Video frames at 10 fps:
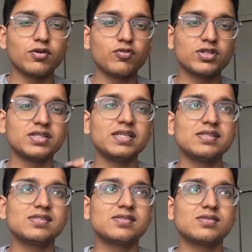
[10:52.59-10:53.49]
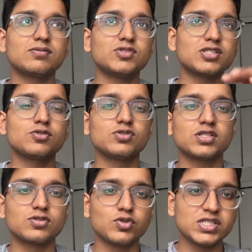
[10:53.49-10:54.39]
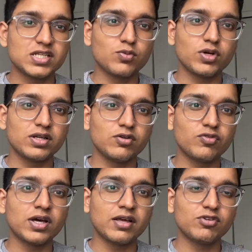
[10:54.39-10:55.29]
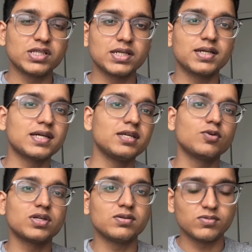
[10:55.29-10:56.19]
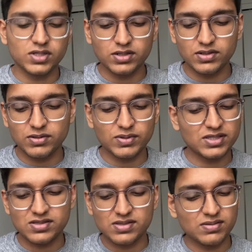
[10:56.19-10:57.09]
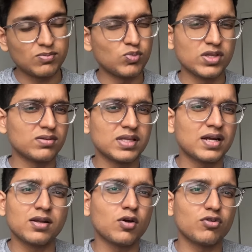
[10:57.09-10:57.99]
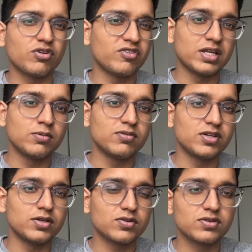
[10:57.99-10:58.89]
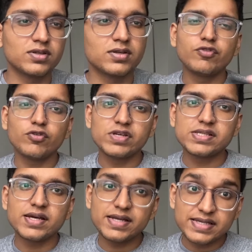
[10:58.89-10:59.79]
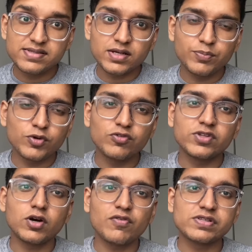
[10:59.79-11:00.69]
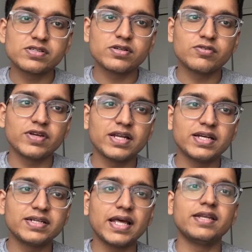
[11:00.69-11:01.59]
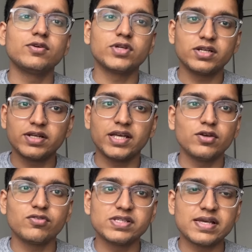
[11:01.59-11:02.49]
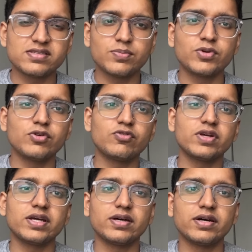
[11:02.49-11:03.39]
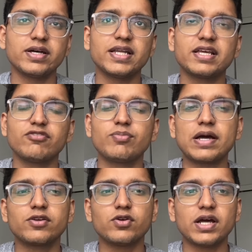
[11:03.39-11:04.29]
for these, just to recheck what you've done everything correctly, you can there are a lot of available videos. If your visa is approved, the officer will tell you that, hey, your visa is approved. He'll give back your